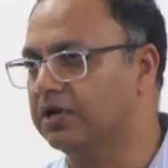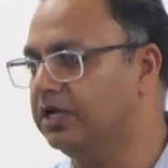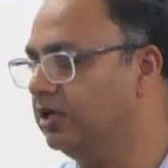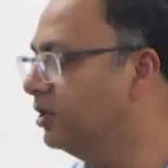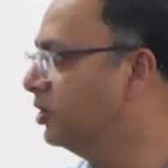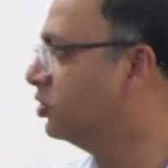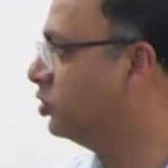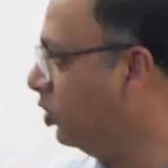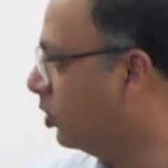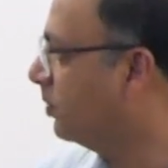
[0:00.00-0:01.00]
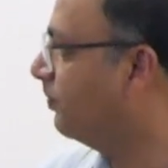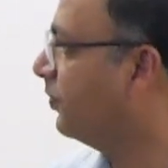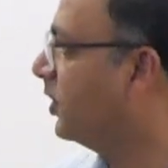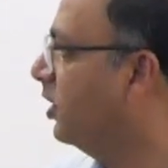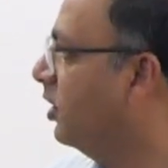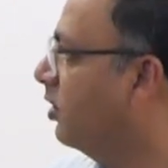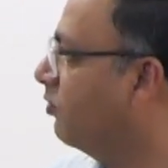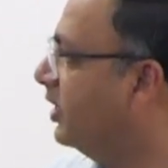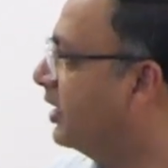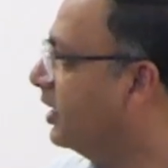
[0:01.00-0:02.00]
Right? So
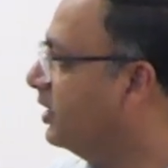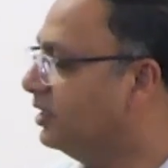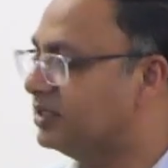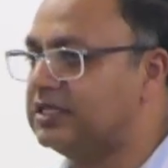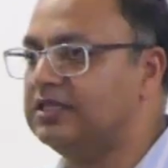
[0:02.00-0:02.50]
we can